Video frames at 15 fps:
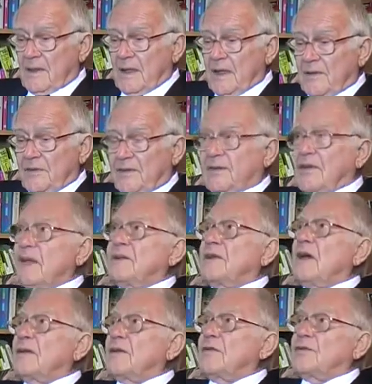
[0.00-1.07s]
As they
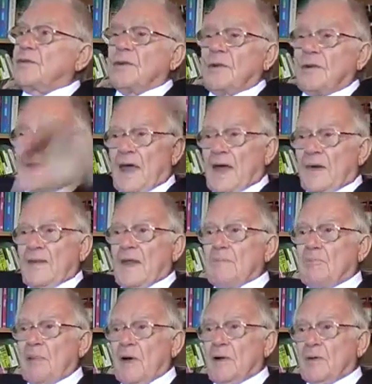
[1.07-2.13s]
dug the soil out, they
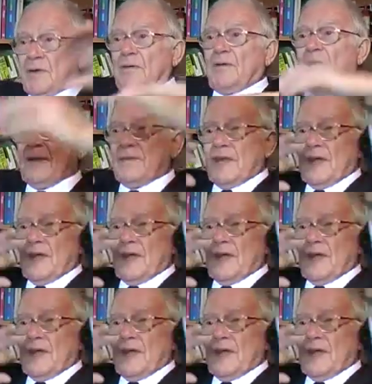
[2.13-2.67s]
piled it round